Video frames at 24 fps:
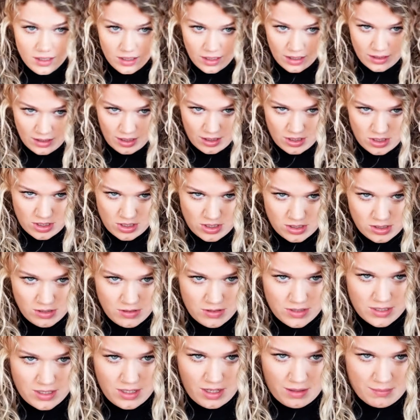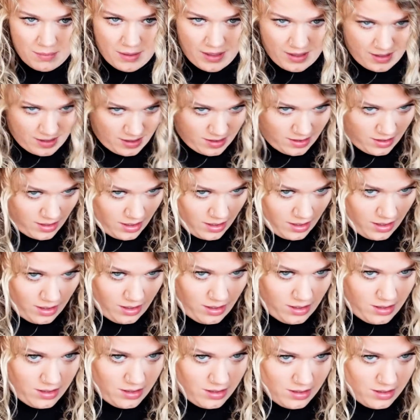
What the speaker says: and then just loosen up anything